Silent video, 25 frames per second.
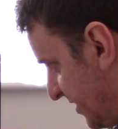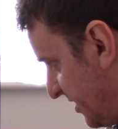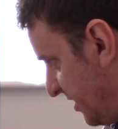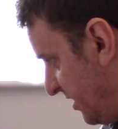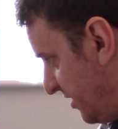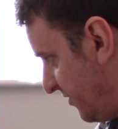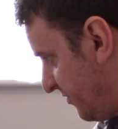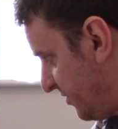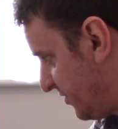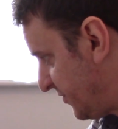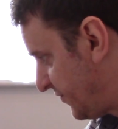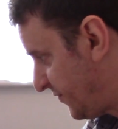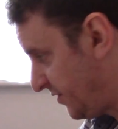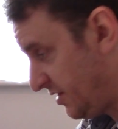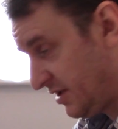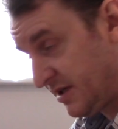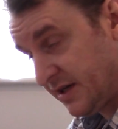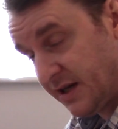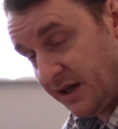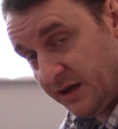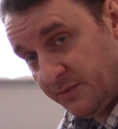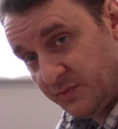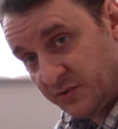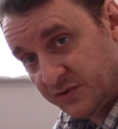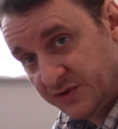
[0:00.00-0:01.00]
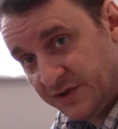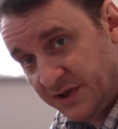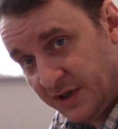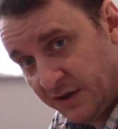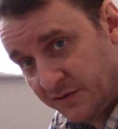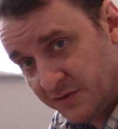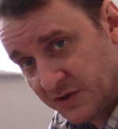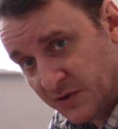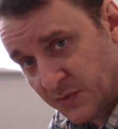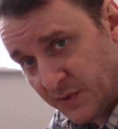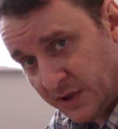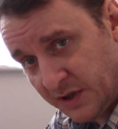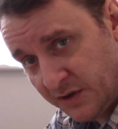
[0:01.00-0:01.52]
of clearance for your cables here
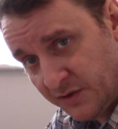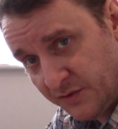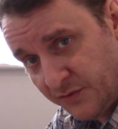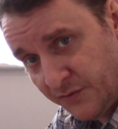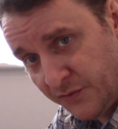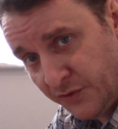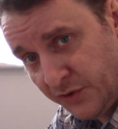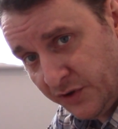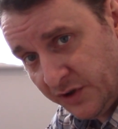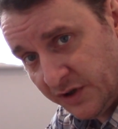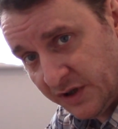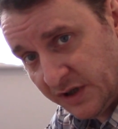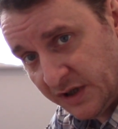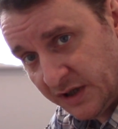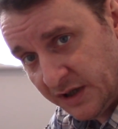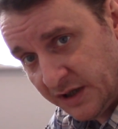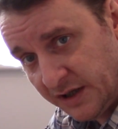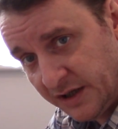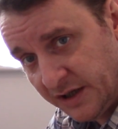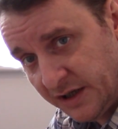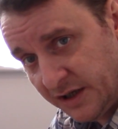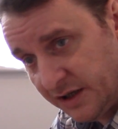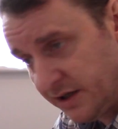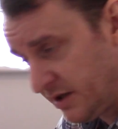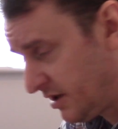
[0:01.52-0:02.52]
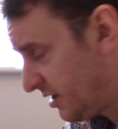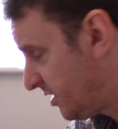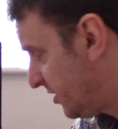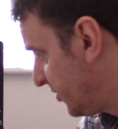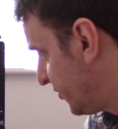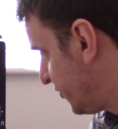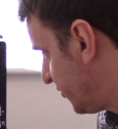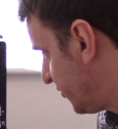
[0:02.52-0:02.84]
as well, for your hard